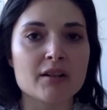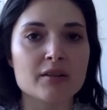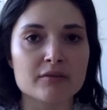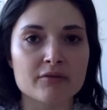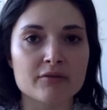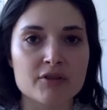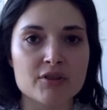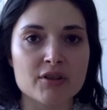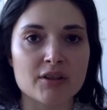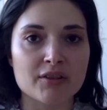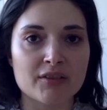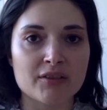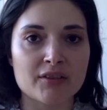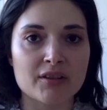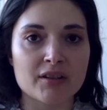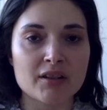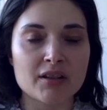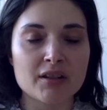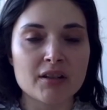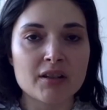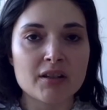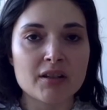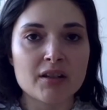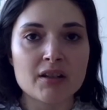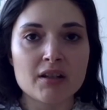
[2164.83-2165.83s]
of just
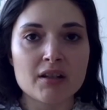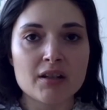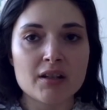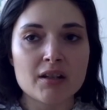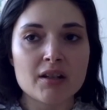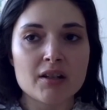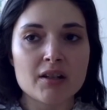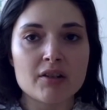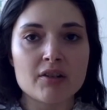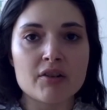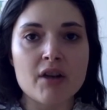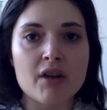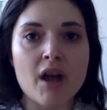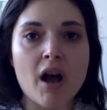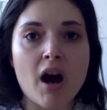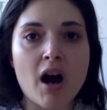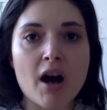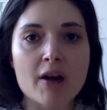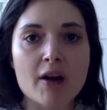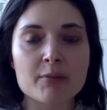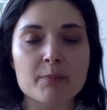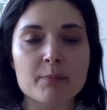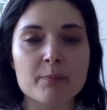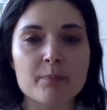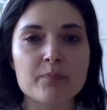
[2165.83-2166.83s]

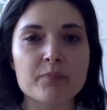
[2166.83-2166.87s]
not